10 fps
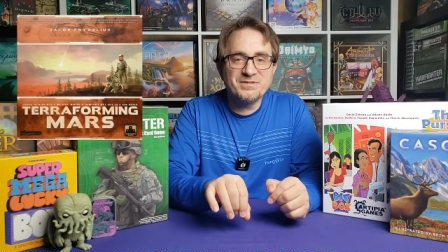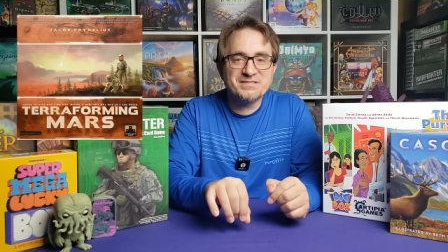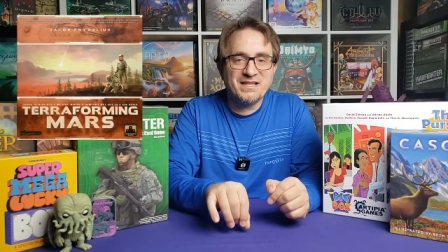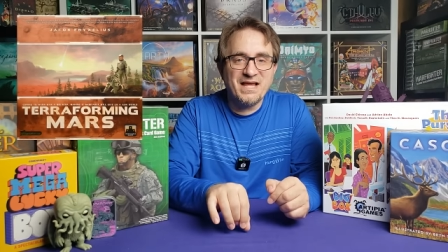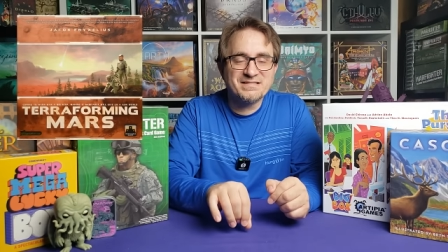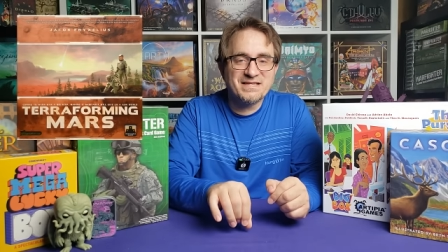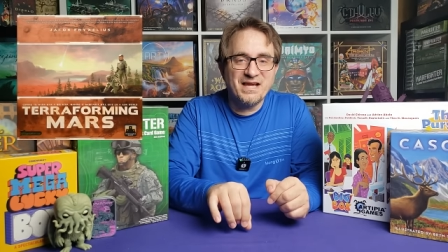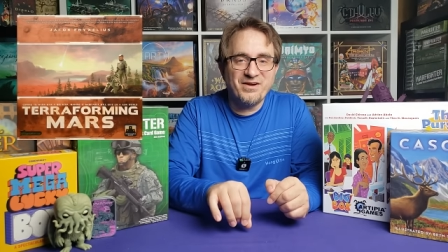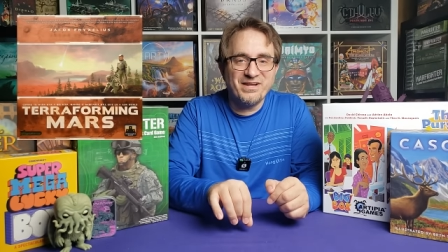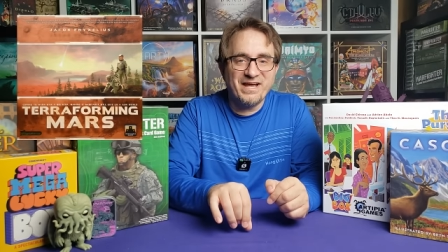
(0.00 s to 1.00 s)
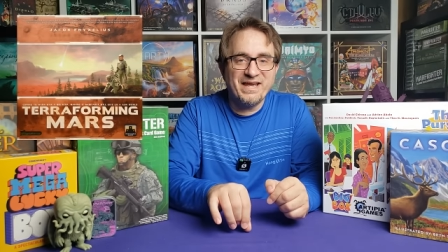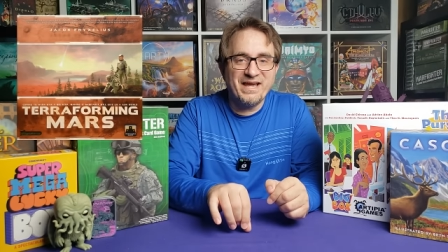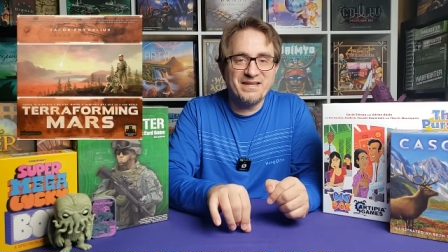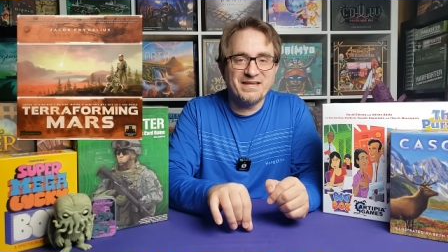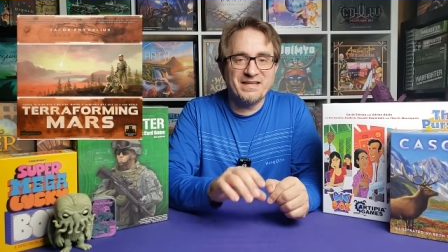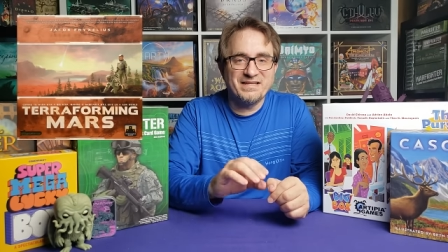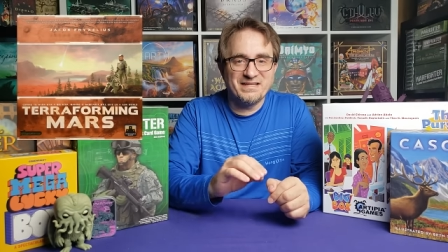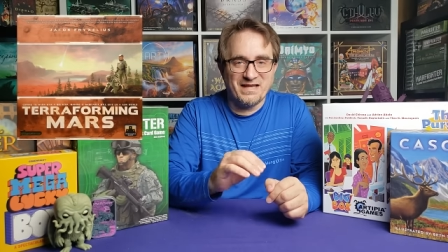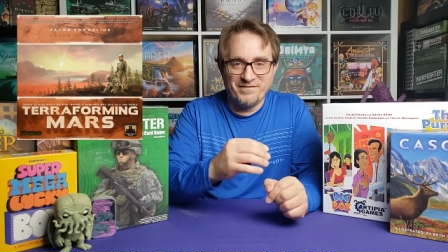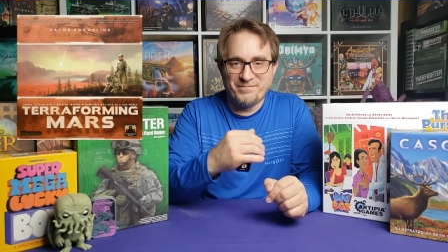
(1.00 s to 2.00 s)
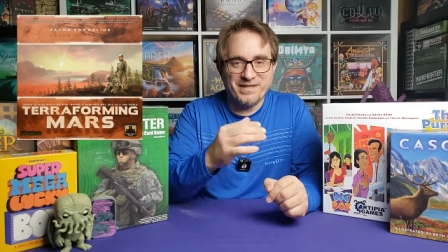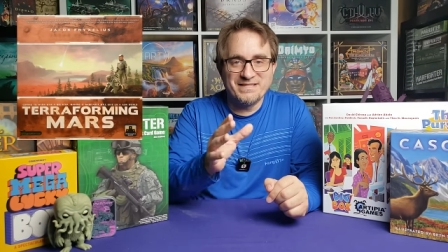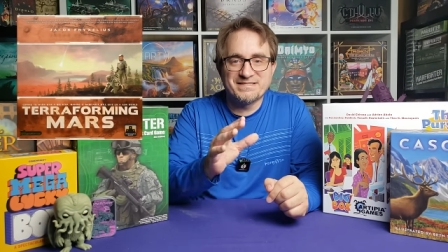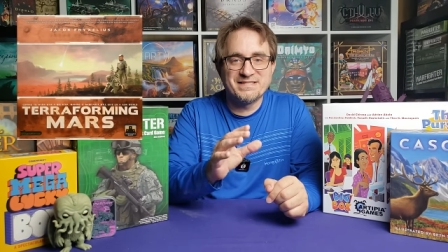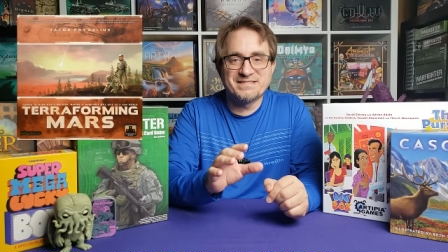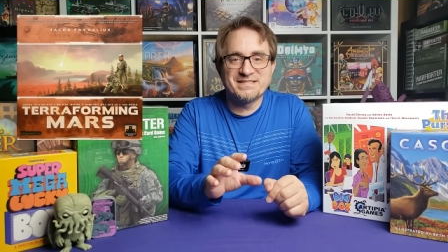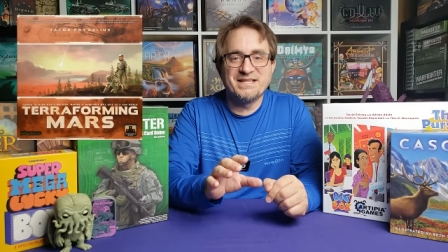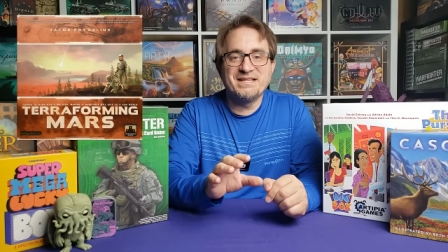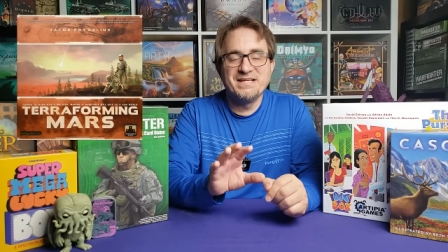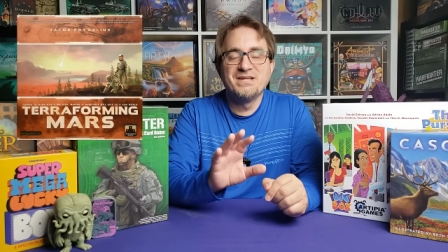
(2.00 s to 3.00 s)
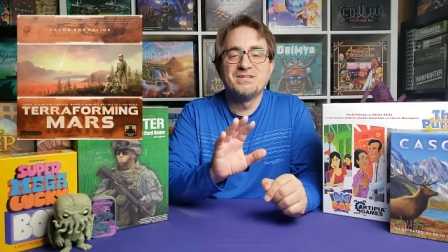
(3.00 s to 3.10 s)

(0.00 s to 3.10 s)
was the last count I had, and I played since then.